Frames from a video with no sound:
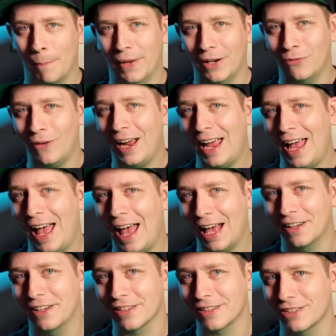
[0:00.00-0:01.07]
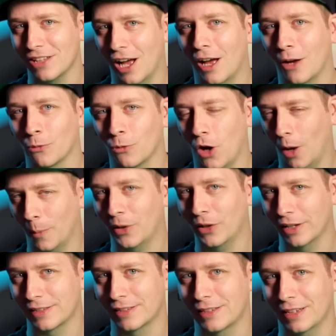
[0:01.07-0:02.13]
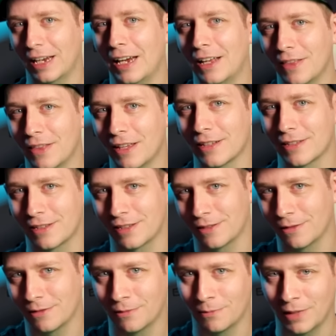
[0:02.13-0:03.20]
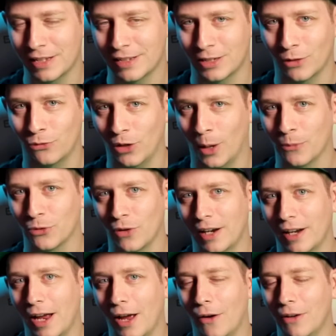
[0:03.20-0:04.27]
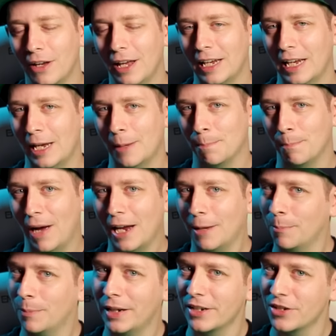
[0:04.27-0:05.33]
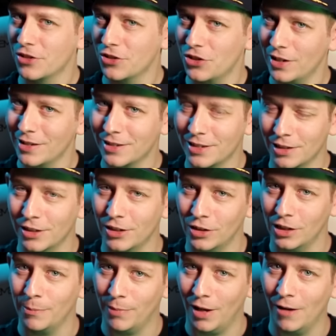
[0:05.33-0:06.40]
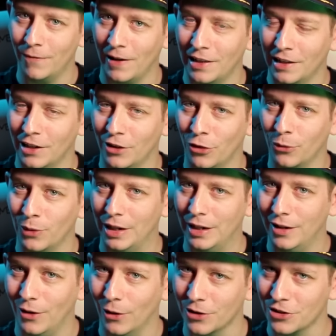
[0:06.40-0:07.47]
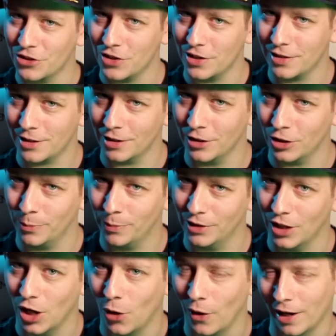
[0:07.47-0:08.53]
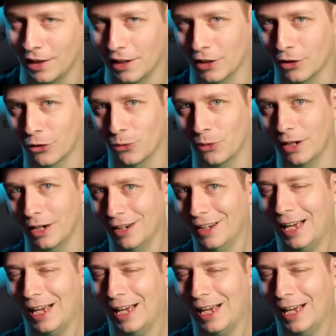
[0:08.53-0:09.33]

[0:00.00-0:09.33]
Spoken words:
But if I had to slot Romulus in this list of films right now, it might be just a little above Alien 3 or just a little below Alien 3.